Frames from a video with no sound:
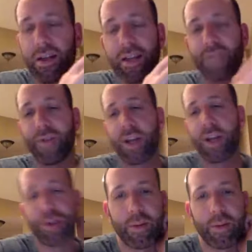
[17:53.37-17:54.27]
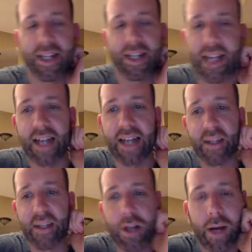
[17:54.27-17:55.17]
funny. I thought about it today. I said,
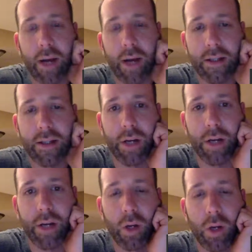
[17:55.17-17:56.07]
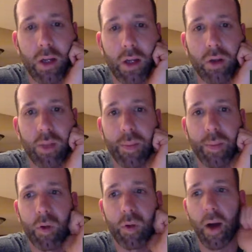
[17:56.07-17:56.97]
Antonio is one of the only people
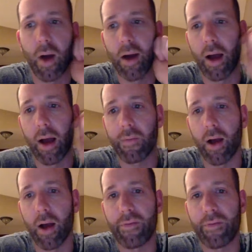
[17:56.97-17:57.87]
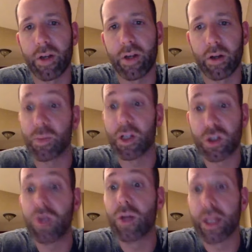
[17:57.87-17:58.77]
who I've has been a
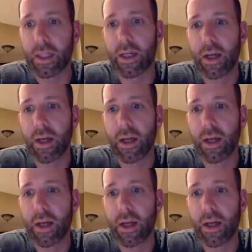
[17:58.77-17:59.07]
student